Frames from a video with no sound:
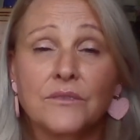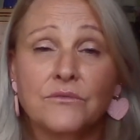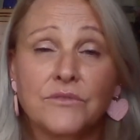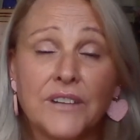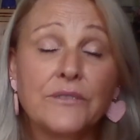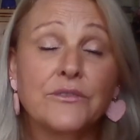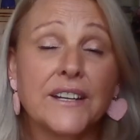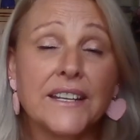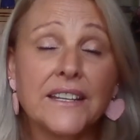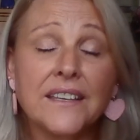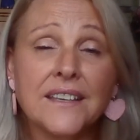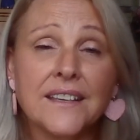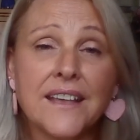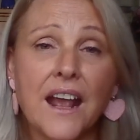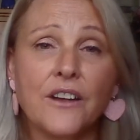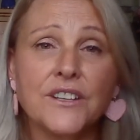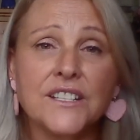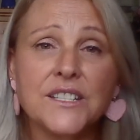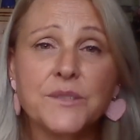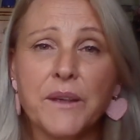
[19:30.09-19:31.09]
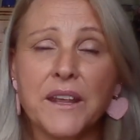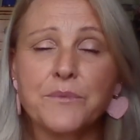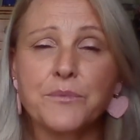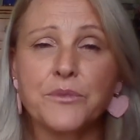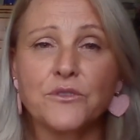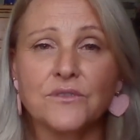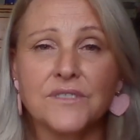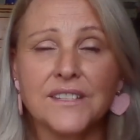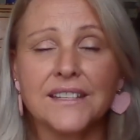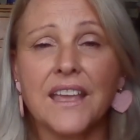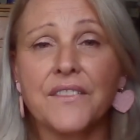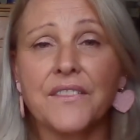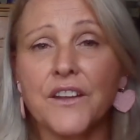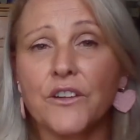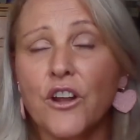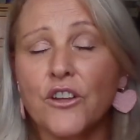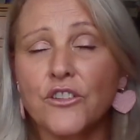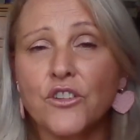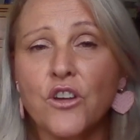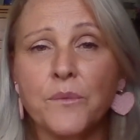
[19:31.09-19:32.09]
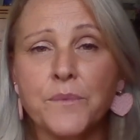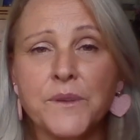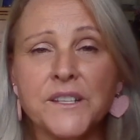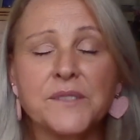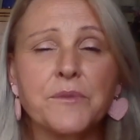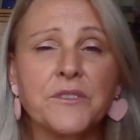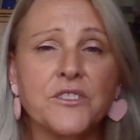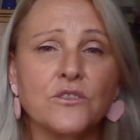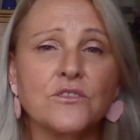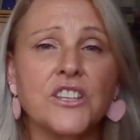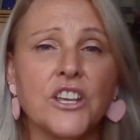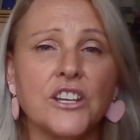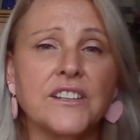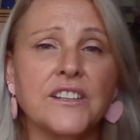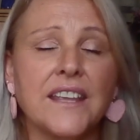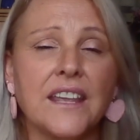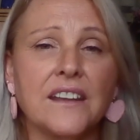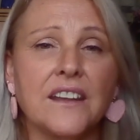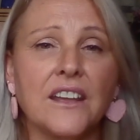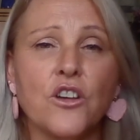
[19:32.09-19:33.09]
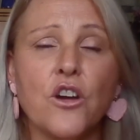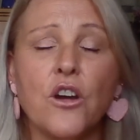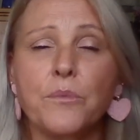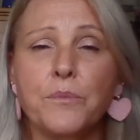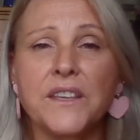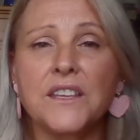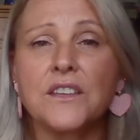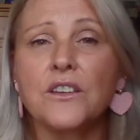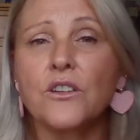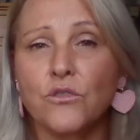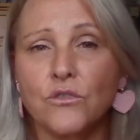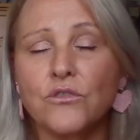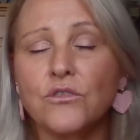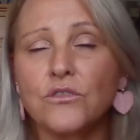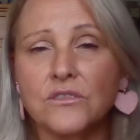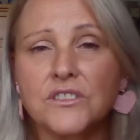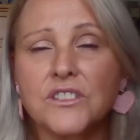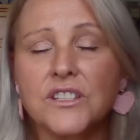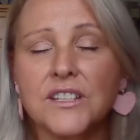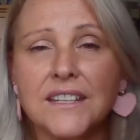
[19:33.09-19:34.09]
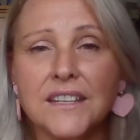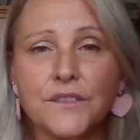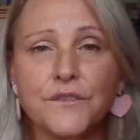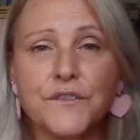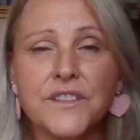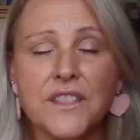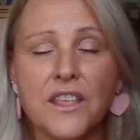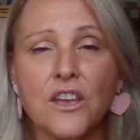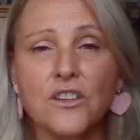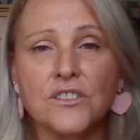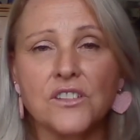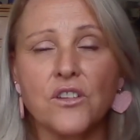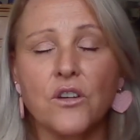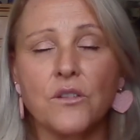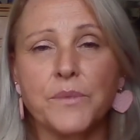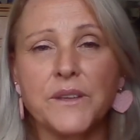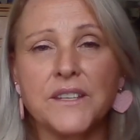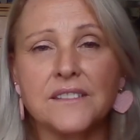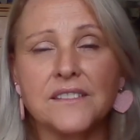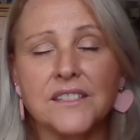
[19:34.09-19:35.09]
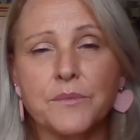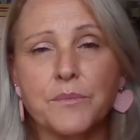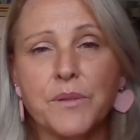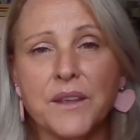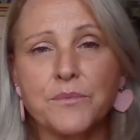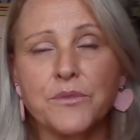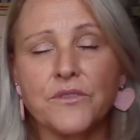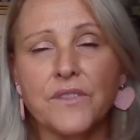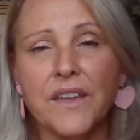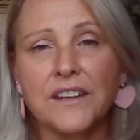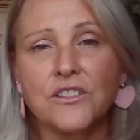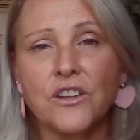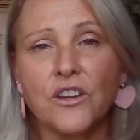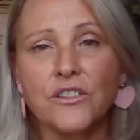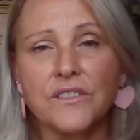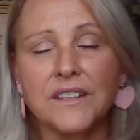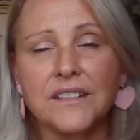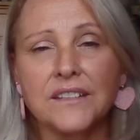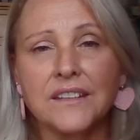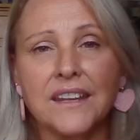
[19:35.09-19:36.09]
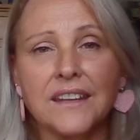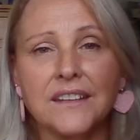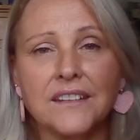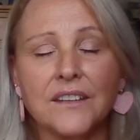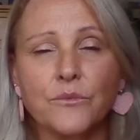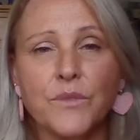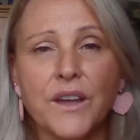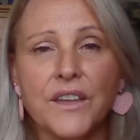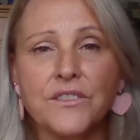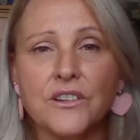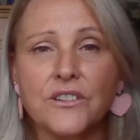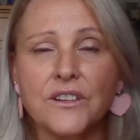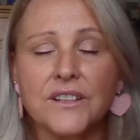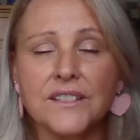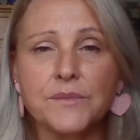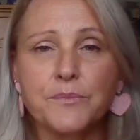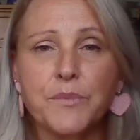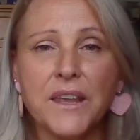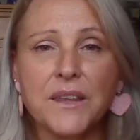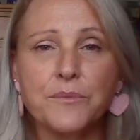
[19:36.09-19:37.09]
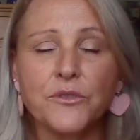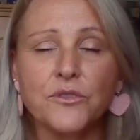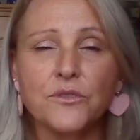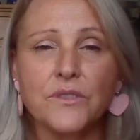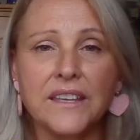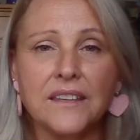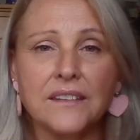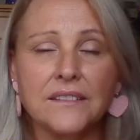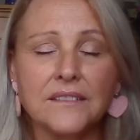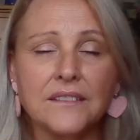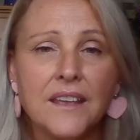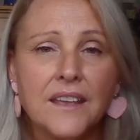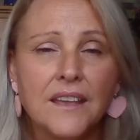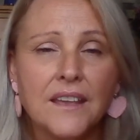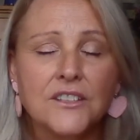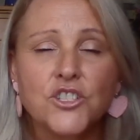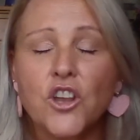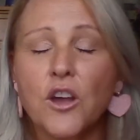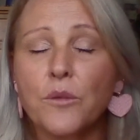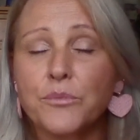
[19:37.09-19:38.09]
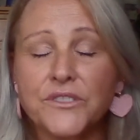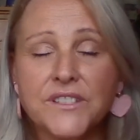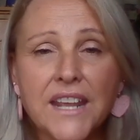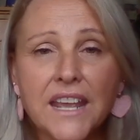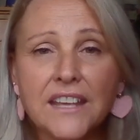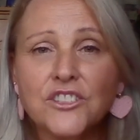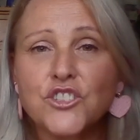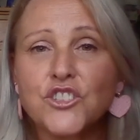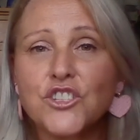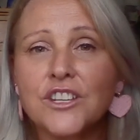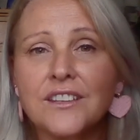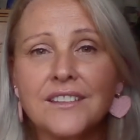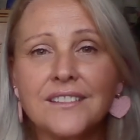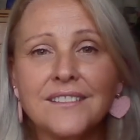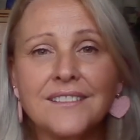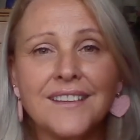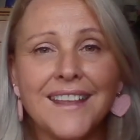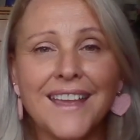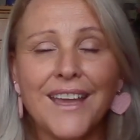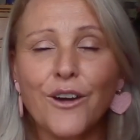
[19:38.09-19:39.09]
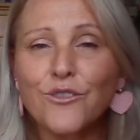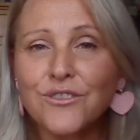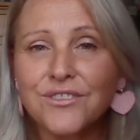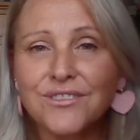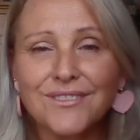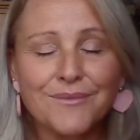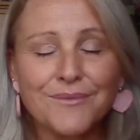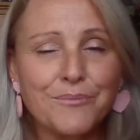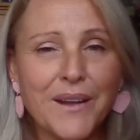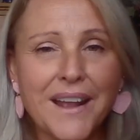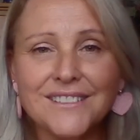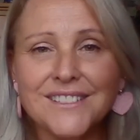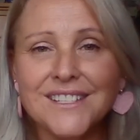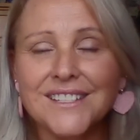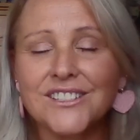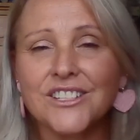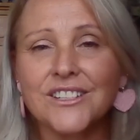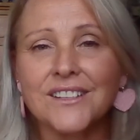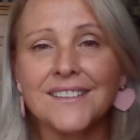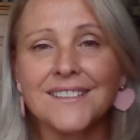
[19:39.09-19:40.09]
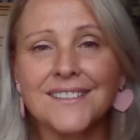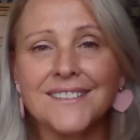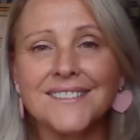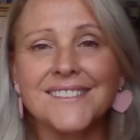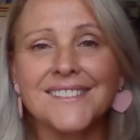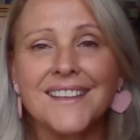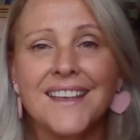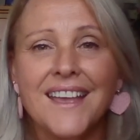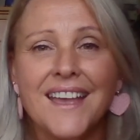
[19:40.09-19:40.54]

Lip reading: really encourage people to get their own copies, but also to get a copy or to gift those copies to people they know that need it, whether it's people in child protection, health practitioners,